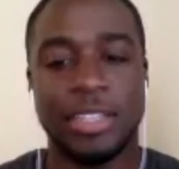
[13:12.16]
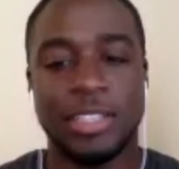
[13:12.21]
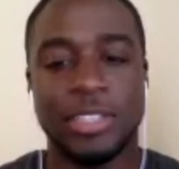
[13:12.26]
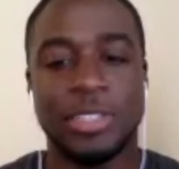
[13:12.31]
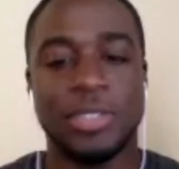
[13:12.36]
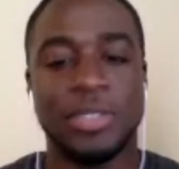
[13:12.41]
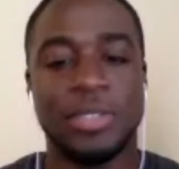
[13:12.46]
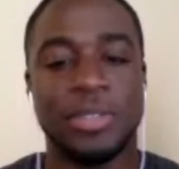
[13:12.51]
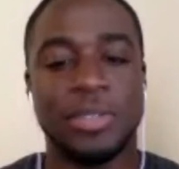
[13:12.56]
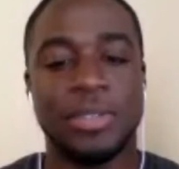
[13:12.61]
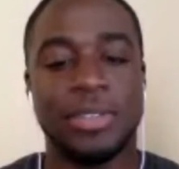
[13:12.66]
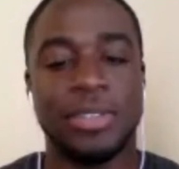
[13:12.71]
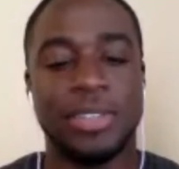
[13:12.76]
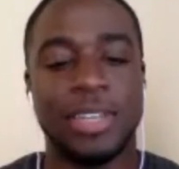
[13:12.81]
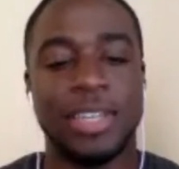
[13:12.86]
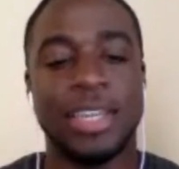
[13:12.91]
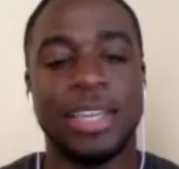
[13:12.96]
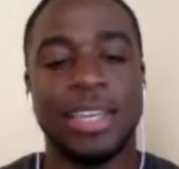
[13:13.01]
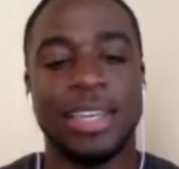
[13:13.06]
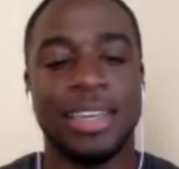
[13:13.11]
true.
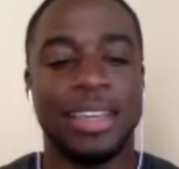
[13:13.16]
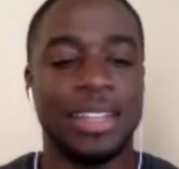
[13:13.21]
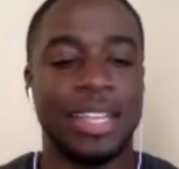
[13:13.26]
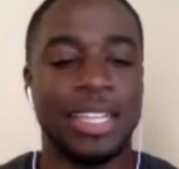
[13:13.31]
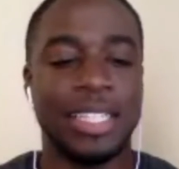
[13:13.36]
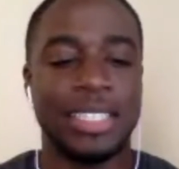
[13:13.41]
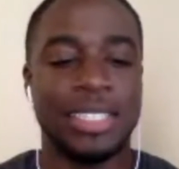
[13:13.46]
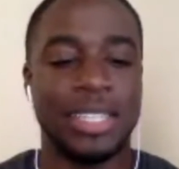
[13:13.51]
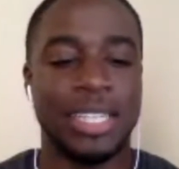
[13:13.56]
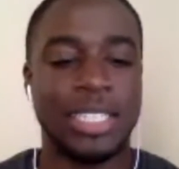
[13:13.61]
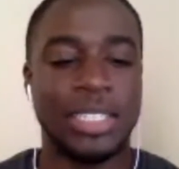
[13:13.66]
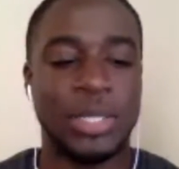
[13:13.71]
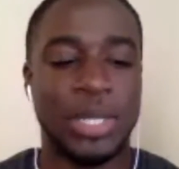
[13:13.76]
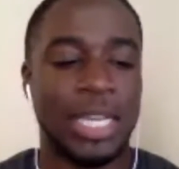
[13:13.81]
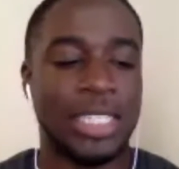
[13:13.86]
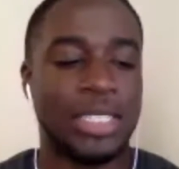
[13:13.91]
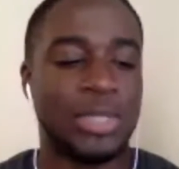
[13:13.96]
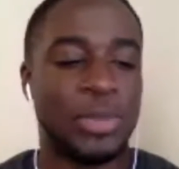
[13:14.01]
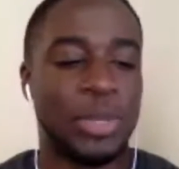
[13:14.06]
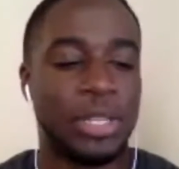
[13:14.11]
Yeah, yeah, yeah. That's
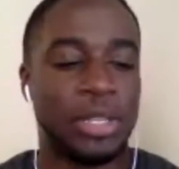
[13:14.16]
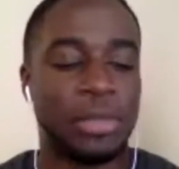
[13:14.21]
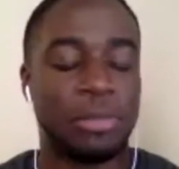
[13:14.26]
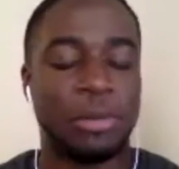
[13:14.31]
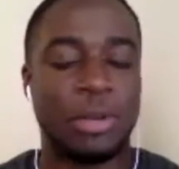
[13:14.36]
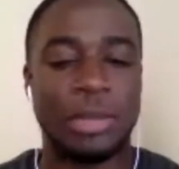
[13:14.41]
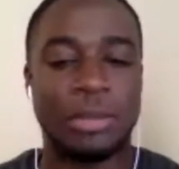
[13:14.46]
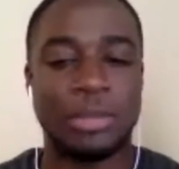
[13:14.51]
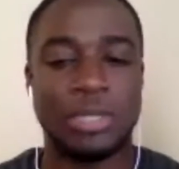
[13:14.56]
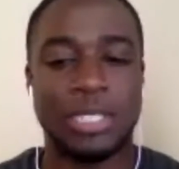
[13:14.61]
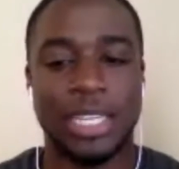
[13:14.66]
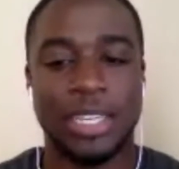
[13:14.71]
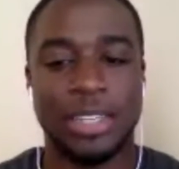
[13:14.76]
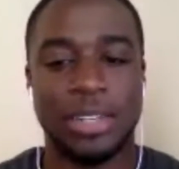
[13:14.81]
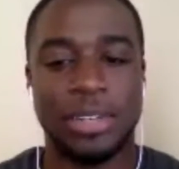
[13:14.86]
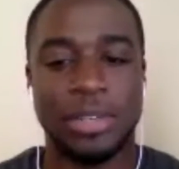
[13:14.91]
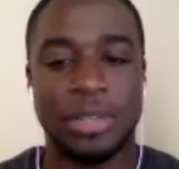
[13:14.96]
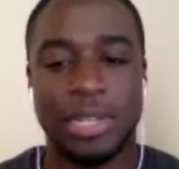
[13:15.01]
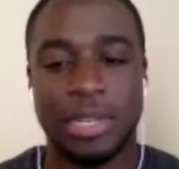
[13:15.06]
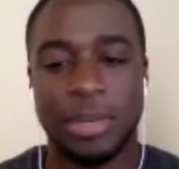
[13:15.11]
actually one of the problems. Yeah,
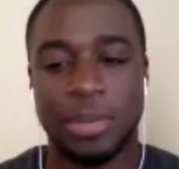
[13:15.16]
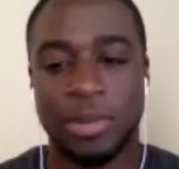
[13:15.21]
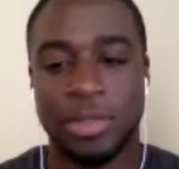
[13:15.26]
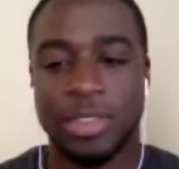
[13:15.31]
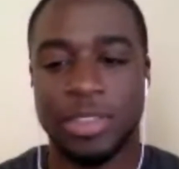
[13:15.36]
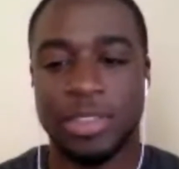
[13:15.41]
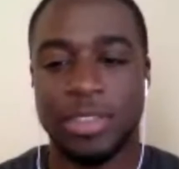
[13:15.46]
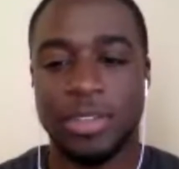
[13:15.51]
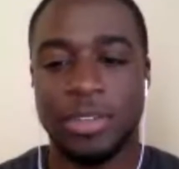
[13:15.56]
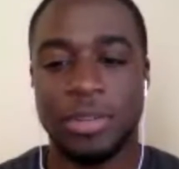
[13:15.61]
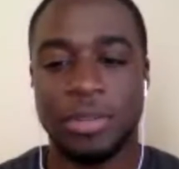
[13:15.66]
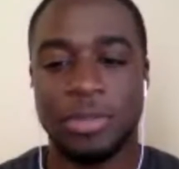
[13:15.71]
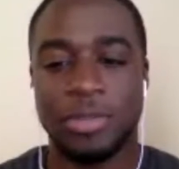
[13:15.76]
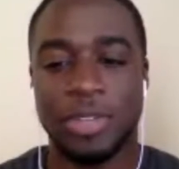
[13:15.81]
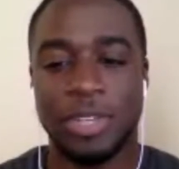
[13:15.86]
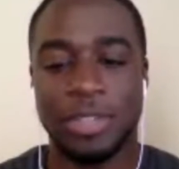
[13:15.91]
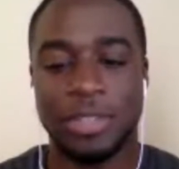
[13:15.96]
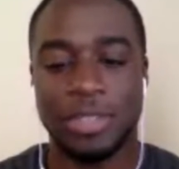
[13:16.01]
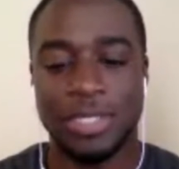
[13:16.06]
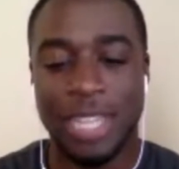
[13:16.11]
you do get with YouTube
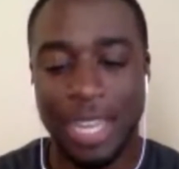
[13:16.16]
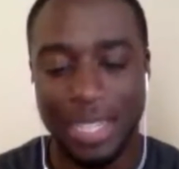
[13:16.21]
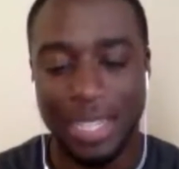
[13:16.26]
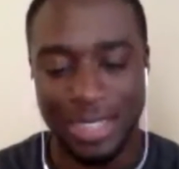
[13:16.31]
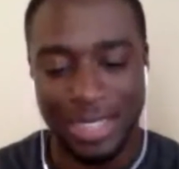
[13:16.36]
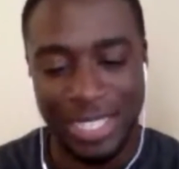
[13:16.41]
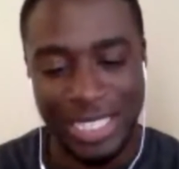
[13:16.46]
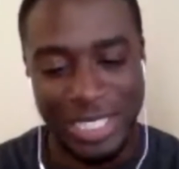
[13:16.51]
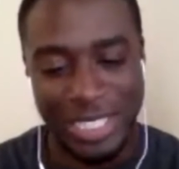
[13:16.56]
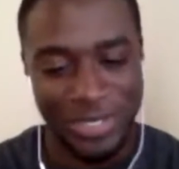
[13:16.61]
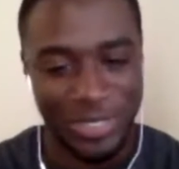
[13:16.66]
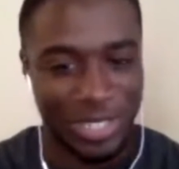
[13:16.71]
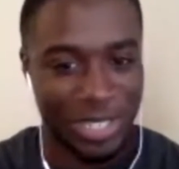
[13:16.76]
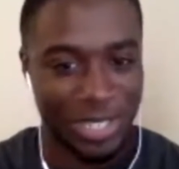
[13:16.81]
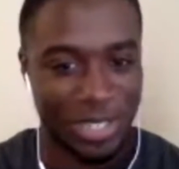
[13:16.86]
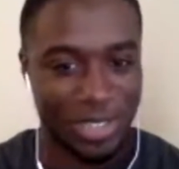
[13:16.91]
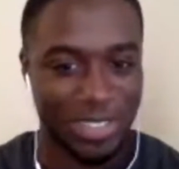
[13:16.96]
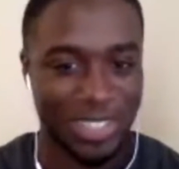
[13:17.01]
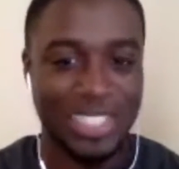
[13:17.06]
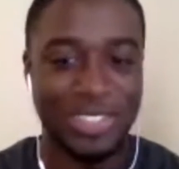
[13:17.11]
videos. Not this
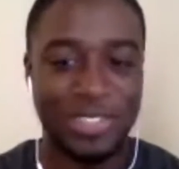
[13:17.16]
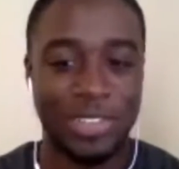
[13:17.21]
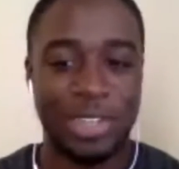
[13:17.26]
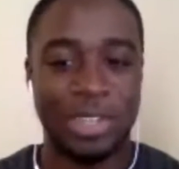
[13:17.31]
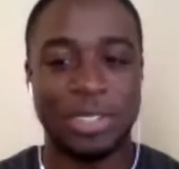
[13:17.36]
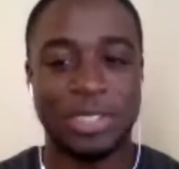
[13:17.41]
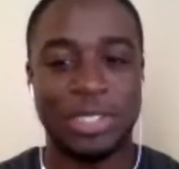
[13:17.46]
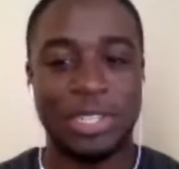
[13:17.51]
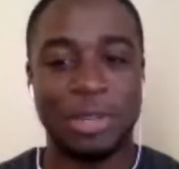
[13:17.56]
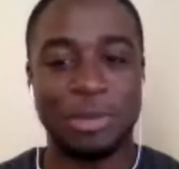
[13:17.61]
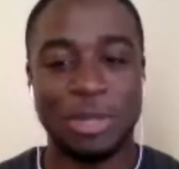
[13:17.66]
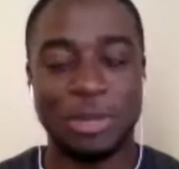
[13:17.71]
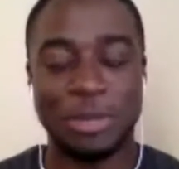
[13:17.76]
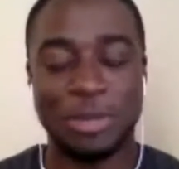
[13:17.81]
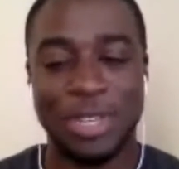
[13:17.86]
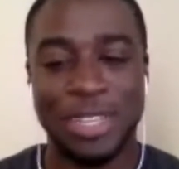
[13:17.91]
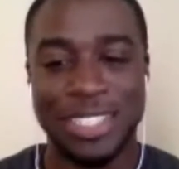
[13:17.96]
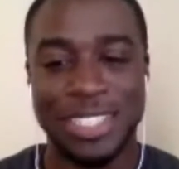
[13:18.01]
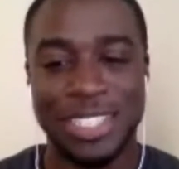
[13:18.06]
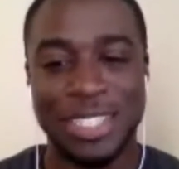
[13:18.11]
video. This video is going to be
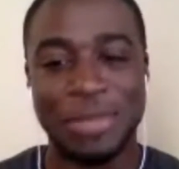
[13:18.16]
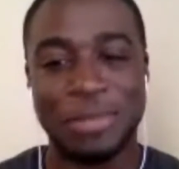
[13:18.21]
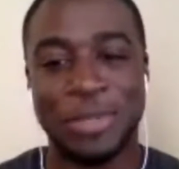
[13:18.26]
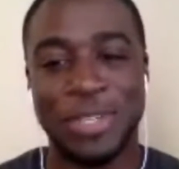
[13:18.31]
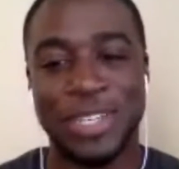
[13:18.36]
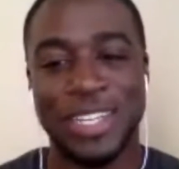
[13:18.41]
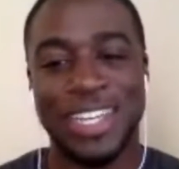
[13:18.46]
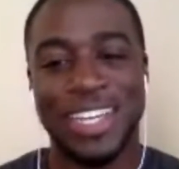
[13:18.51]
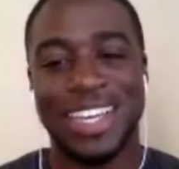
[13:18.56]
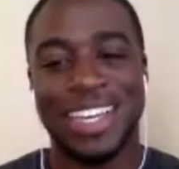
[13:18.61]
amazing, but